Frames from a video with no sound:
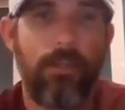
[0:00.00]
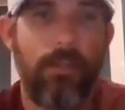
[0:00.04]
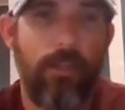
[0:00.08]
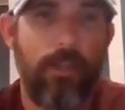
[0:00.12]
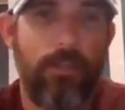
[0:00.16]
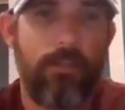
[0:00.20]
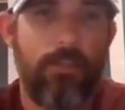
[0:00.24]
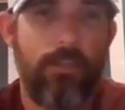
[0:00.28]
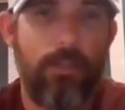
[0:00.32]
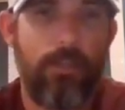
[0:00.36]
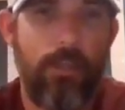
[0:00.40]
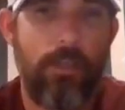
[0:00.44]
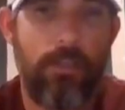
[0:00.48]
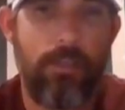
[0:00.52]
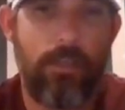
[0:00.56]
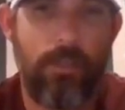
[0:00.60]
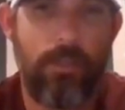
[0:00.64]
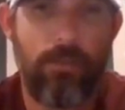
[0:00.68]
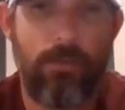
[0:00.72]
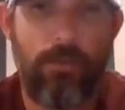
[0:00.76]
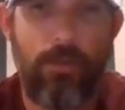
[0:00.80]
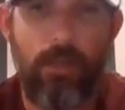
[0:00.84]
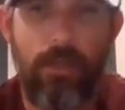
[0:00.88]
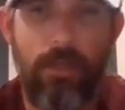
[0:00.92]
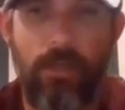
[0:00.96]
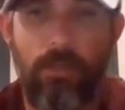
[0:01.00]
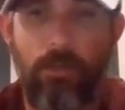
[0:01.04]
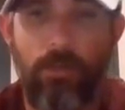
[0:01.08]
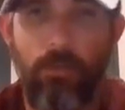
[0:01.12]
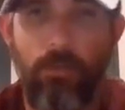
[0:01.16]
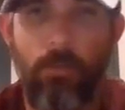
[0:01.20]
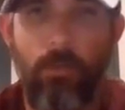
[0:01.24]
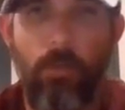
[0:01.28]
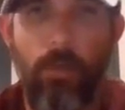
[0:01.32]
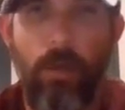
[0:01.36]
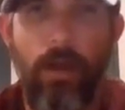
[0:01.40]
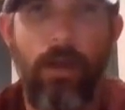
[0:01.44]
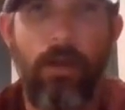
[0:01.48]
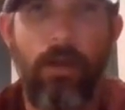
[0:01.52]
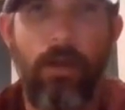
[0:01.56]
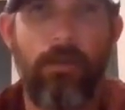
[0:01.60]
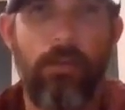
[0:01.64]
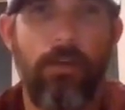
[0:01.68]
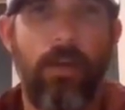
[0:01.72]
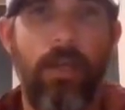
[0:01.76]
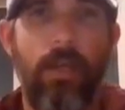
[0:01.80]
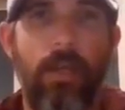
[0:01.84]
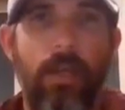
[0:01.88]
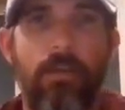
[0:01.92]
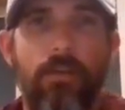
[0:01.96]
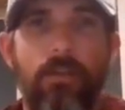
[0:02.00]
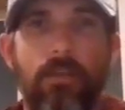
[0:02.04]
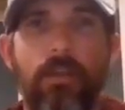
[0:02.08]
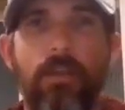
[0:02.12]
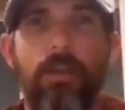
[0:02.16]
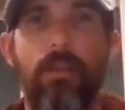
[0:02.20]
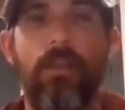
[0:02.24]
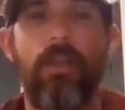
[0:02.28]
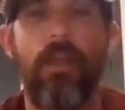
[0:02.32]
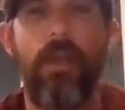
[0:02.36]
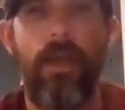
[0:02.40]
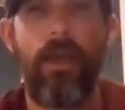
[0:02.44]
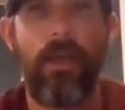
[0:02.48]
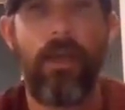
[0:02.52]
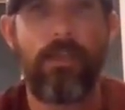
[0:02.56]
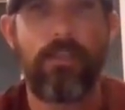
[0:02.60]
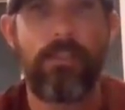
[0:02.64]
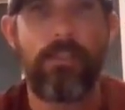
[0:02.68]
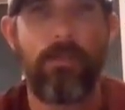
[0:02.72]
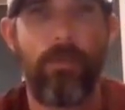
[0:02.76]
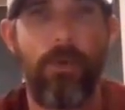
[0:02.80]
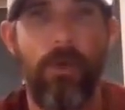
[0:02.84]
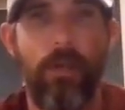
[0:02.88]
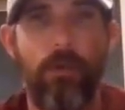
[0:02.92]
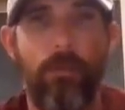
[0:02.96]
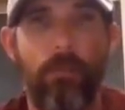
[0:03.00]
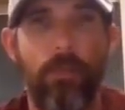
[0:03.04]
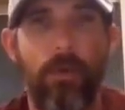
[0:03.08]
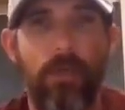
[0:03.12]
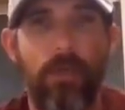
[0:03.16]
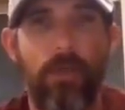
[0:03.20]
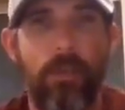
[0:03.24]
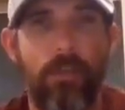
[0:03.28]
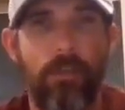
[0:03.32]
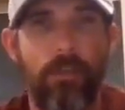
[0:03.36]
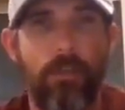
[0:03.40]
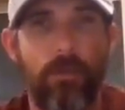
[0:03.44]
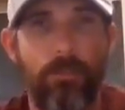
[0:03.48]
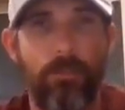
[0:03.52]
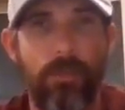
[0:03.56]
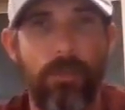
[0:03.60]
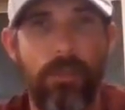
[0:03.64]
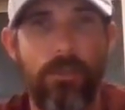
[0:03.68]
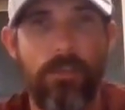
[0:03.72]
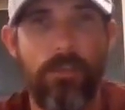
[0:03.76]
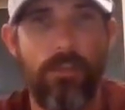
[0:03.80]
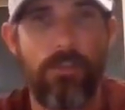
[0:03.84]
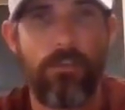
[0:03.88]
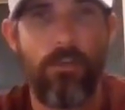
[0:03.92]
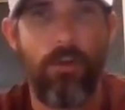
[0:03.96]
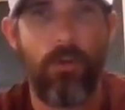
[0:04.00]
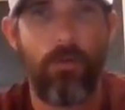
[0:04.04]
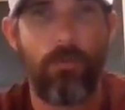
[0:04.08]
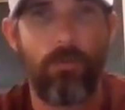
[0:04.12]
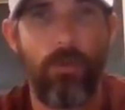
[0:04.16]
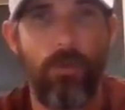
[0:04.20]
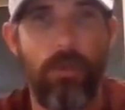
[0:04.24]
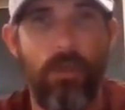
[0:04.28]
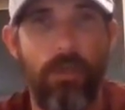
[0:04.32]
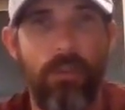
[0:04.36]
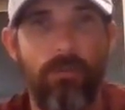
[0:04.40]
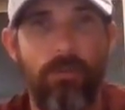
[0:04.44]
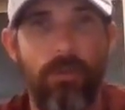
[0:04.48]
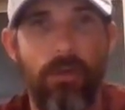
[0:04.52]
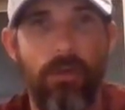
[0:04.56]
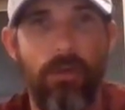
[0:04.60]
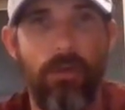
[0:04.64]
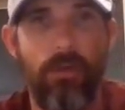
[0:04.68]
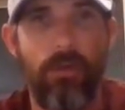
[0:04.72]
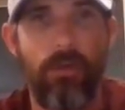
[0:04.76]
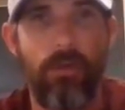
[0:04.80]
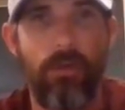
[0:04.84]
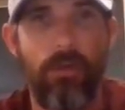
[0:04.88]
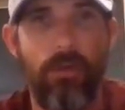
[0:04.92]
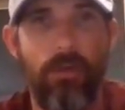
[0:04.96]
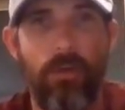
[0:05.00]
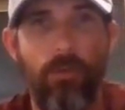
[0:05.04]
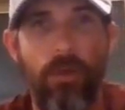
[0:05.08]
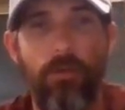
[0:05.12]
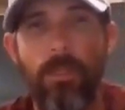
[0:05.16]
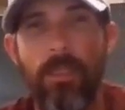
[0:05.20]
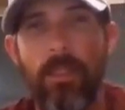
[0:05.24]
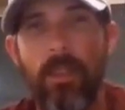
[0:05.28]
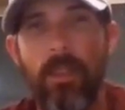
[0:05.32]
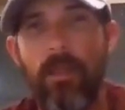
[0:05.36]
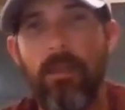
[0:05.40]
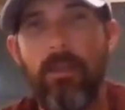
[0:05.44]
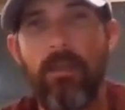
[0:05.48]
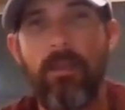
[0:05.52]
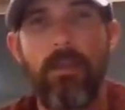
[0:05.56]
Let's check your credit. Wow, you're handling X amount of money on your business already very well.